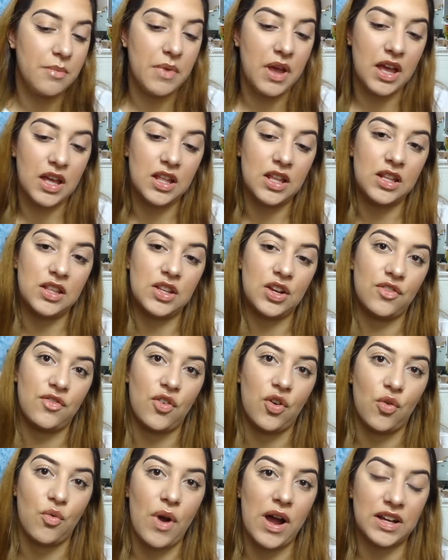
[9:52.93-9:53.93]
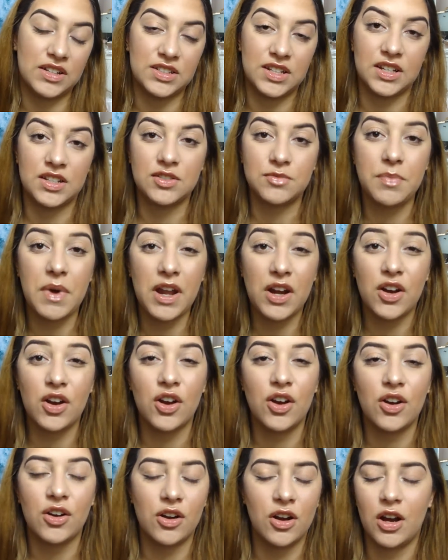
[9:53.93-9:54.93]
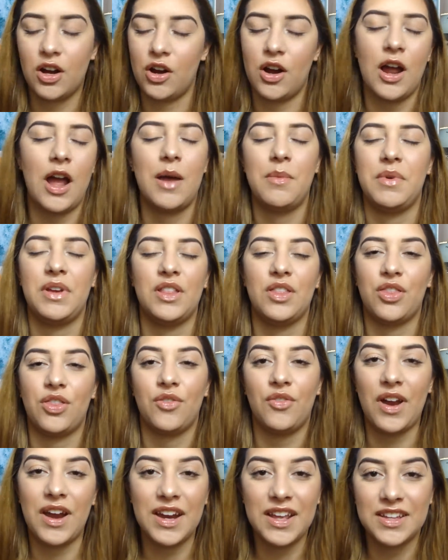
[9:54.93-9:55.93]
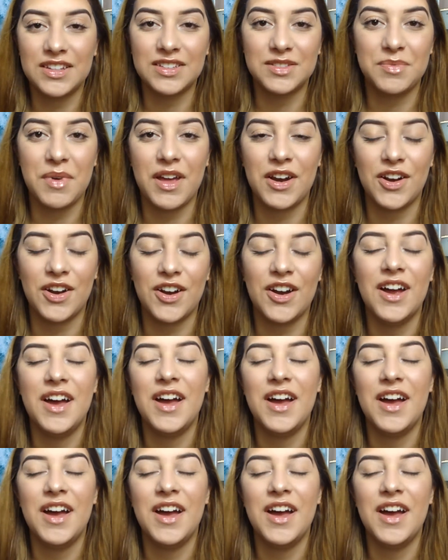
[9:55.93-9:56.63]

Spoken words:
And therefore waxing is better, threading is better.